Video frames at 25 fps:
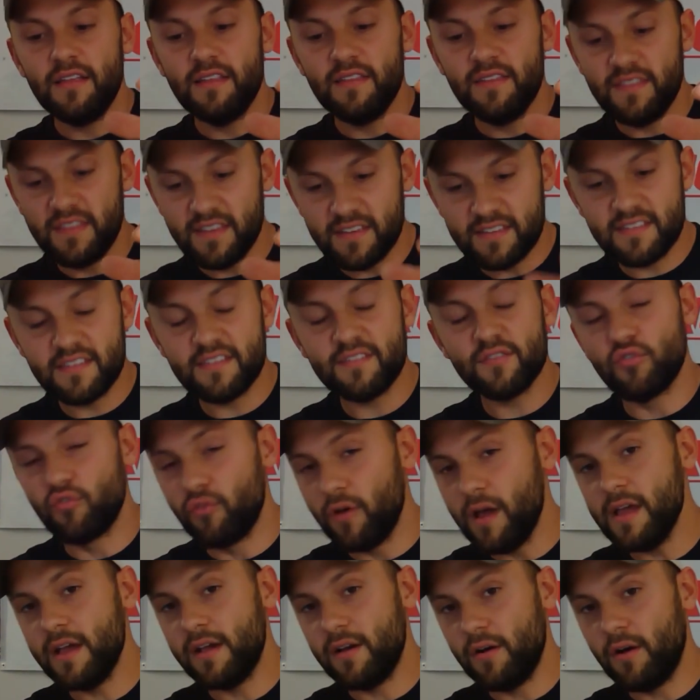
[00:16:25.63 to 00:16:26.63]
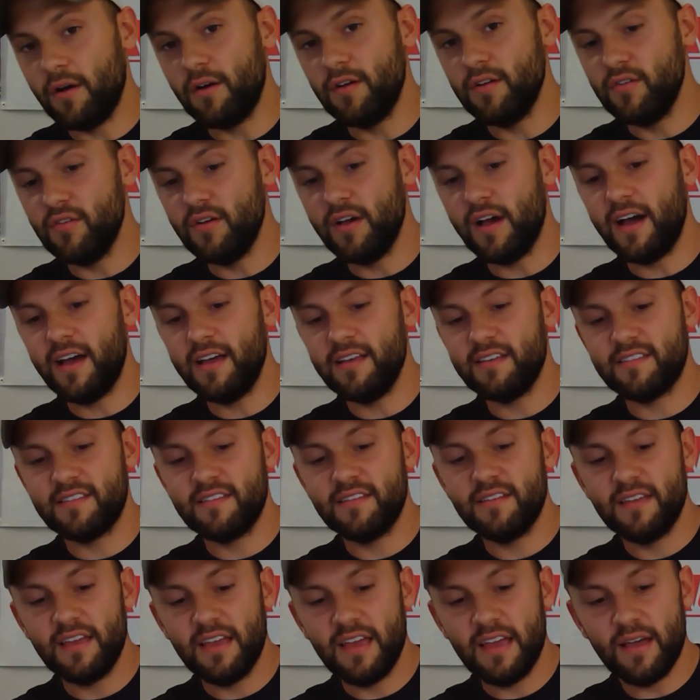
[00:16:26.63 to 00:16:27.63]
This is a great car, you guys.
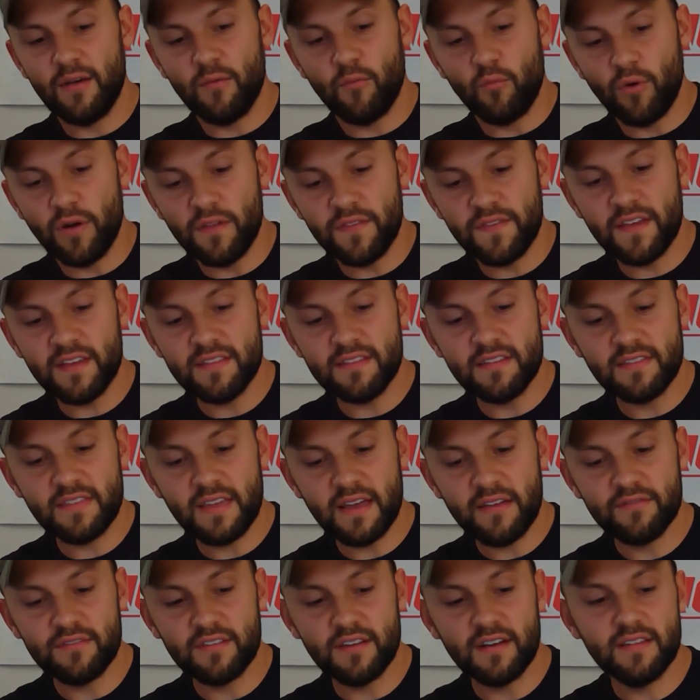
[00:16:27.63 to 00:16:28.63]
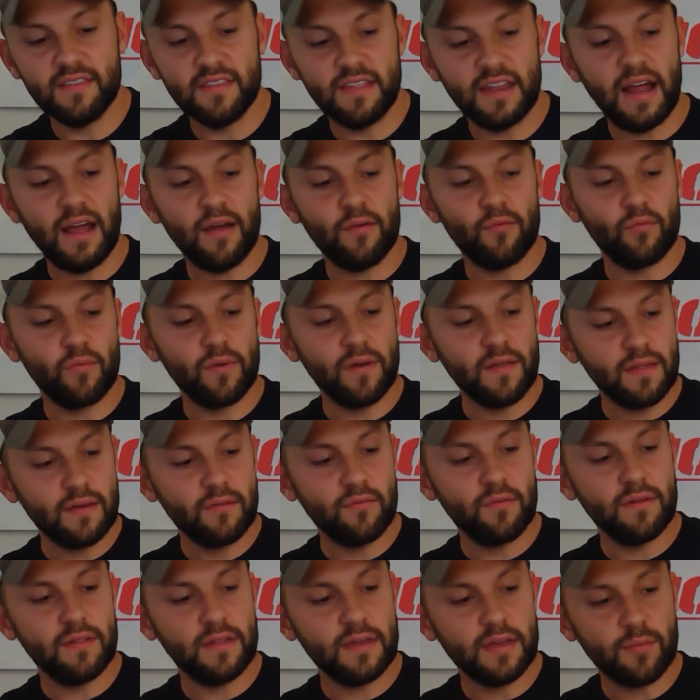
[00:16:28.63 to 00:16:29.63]
One thing that they've done that I
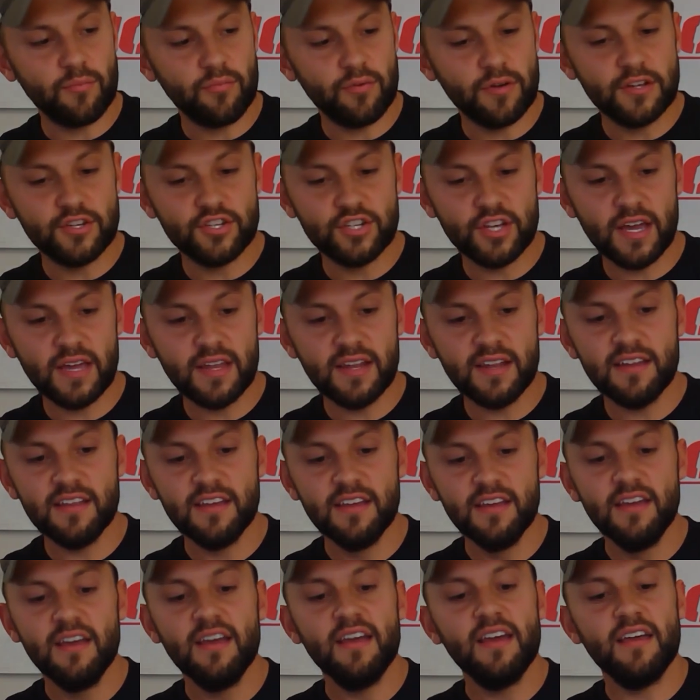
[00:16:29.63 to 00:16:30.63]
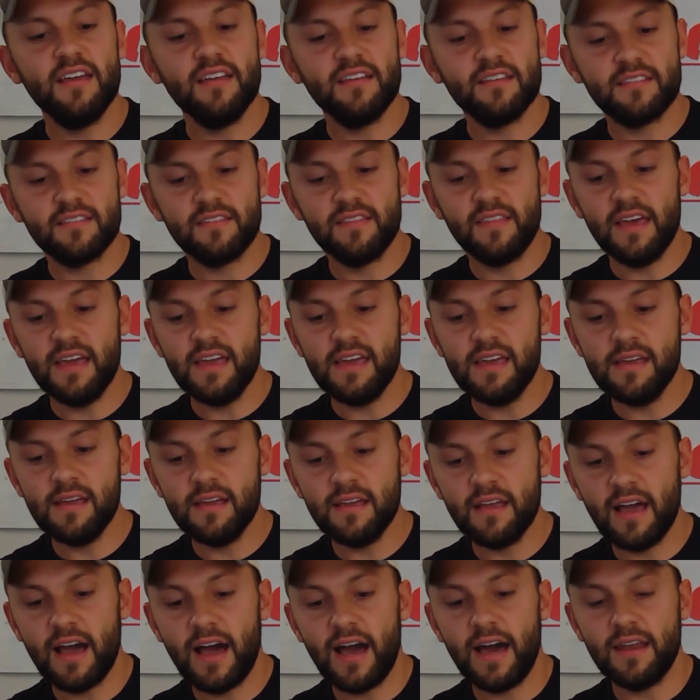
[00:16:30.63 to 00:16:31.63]
really appreciated is they
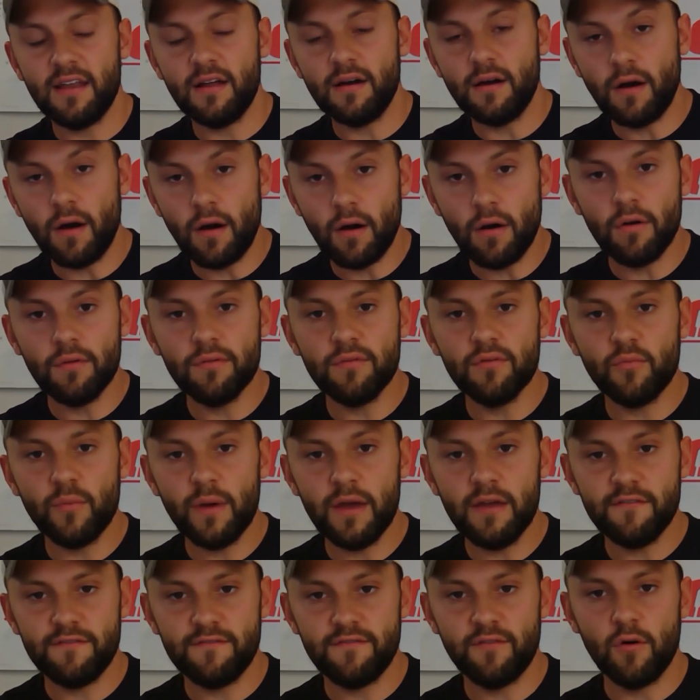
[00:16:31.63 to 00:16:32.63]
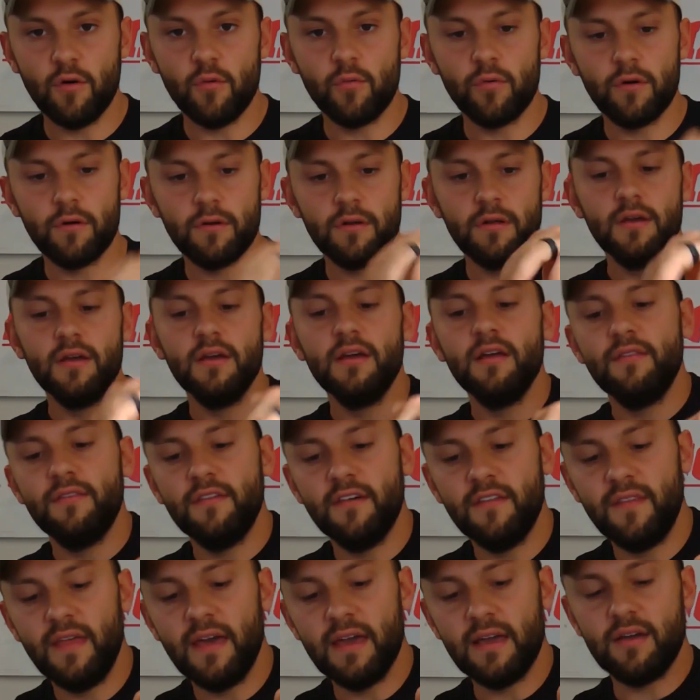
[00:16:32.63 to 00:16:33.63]
got all the weight forward
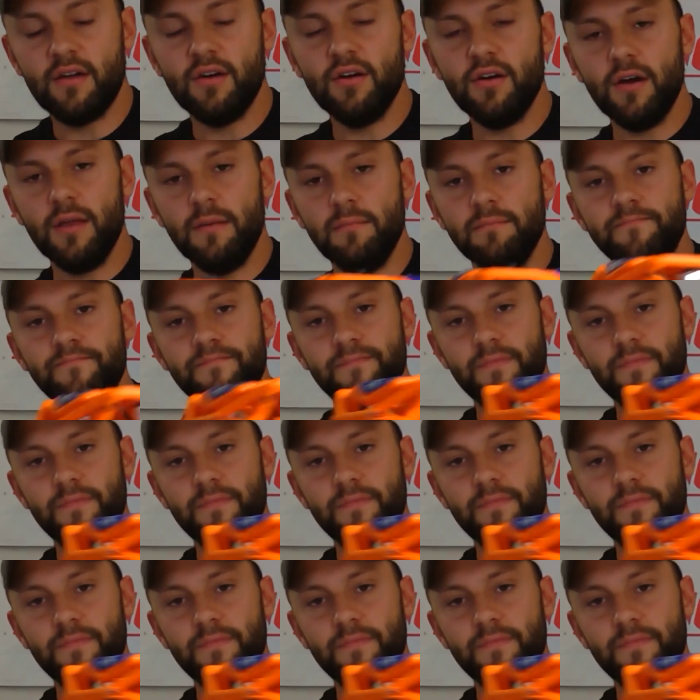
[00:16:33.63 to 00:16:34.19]
that they could.